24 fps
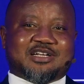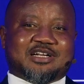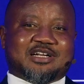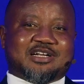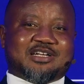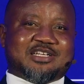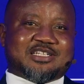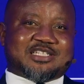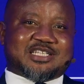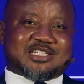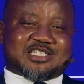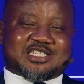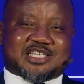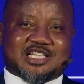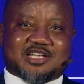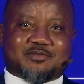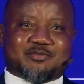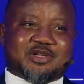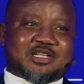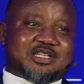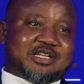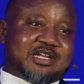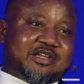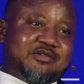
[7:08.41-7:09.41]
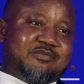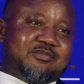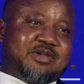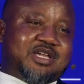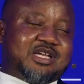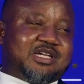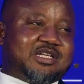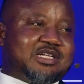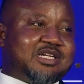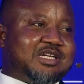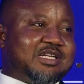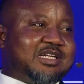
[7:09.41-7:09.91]
It's a statement I
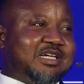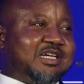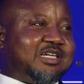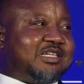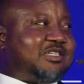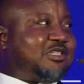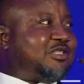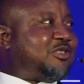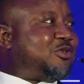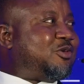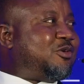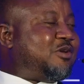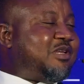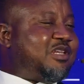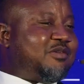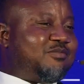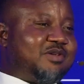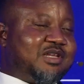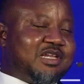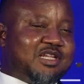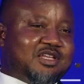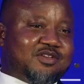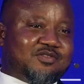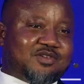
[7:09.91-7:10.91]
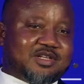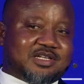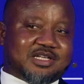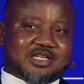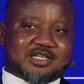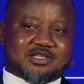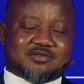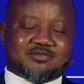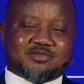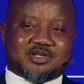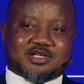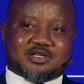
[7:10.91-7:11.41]
made, and I truly believe in
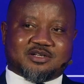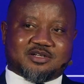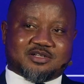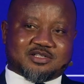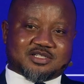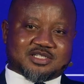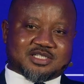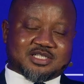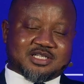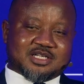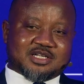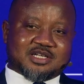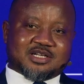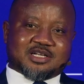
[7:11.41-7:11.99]
it, because